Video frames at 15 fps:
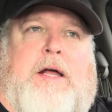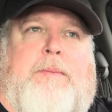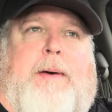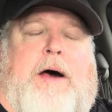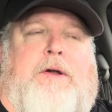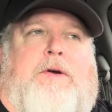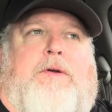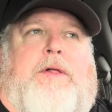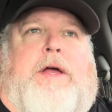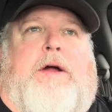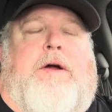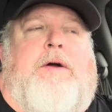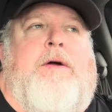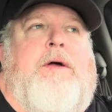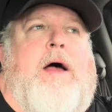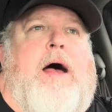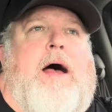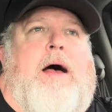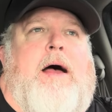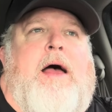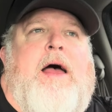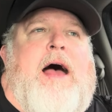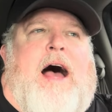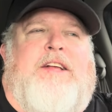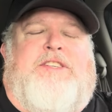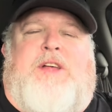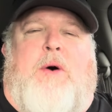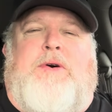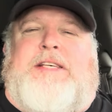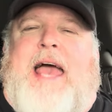about earlier. Uh, I
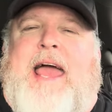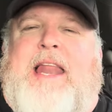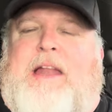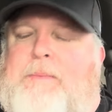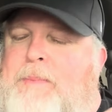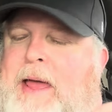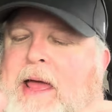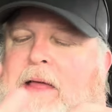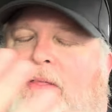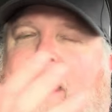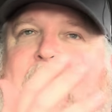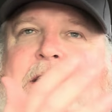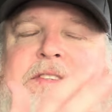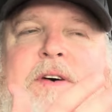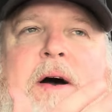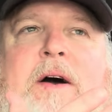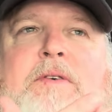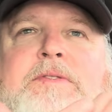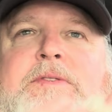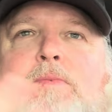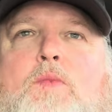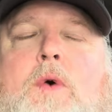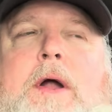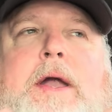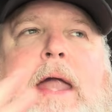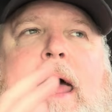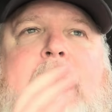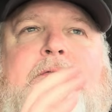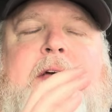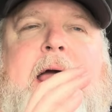just always hated paying that. So I always wanted
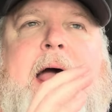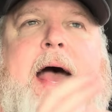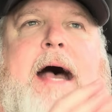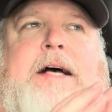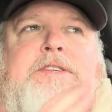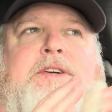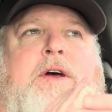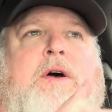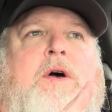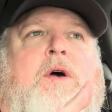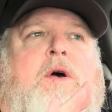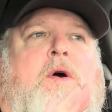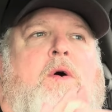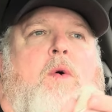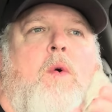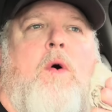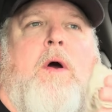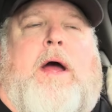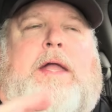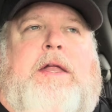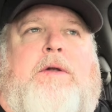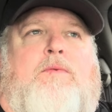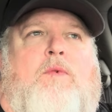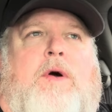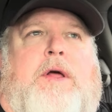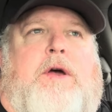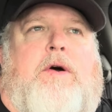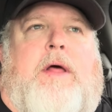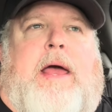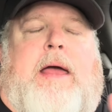to have cash or I didn't want
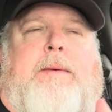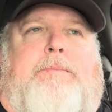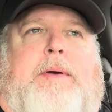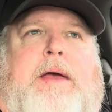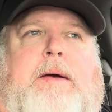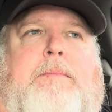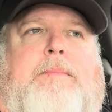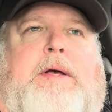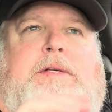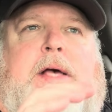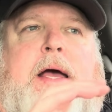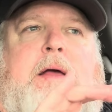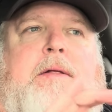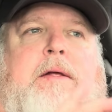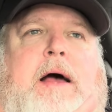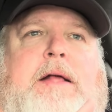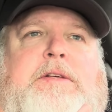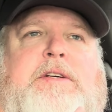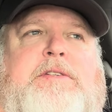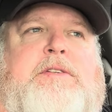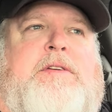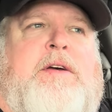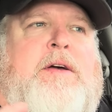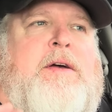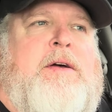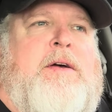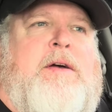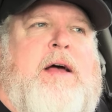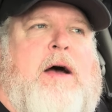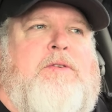to go to AMPM because I, I just,
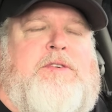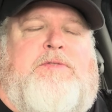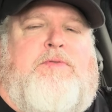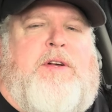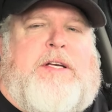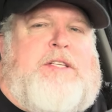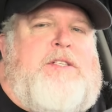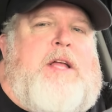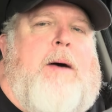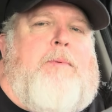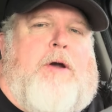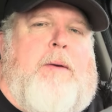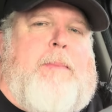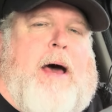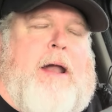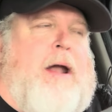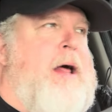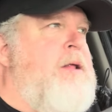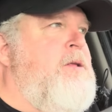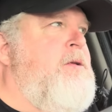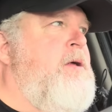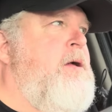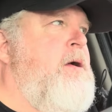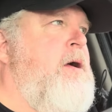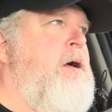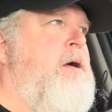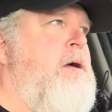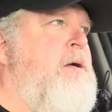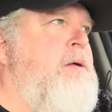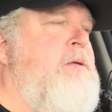I was really stubborn about it. I,
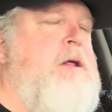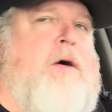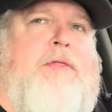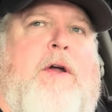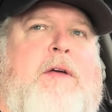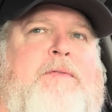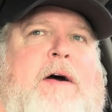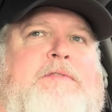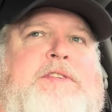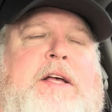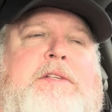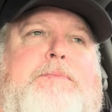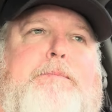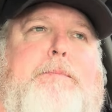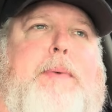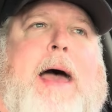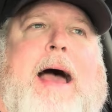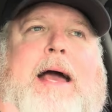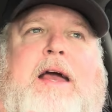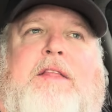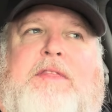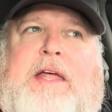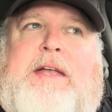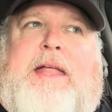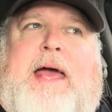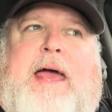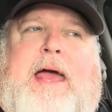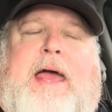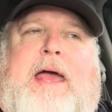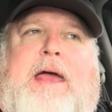uh, you know, 35 cents back in the
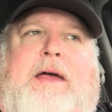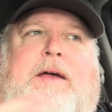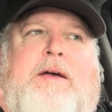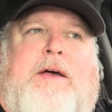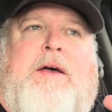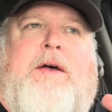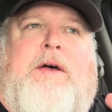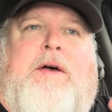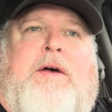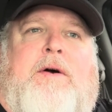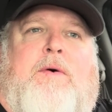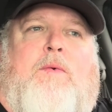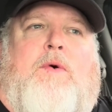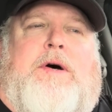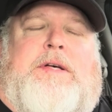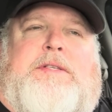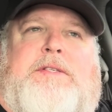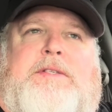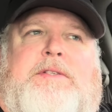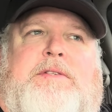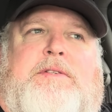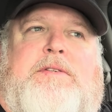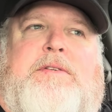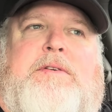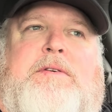day was,